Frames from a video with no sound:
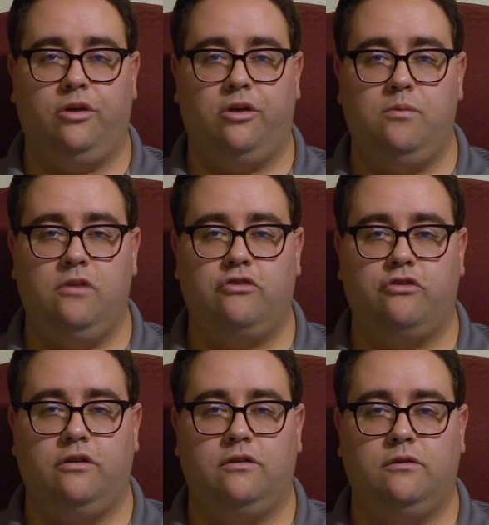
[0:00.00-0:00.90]

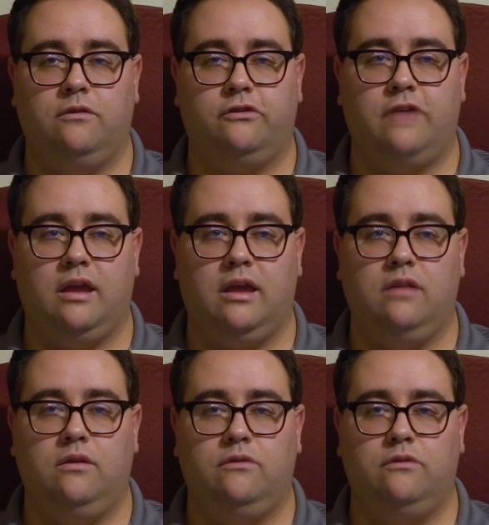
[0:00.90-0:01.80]
commission to
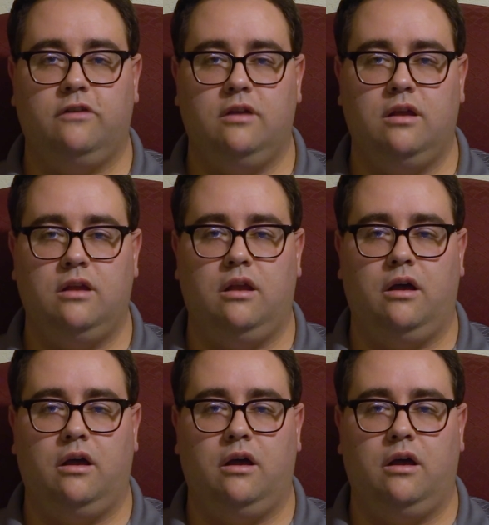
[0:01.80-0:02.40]
second lieutenant